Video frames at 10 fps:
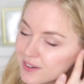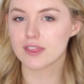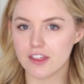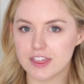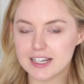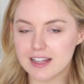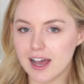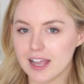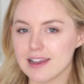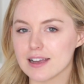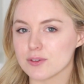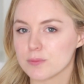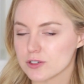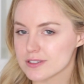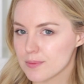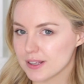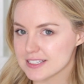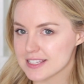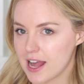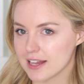The thing that I like the most about
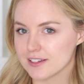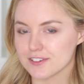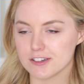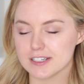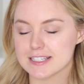this highlighter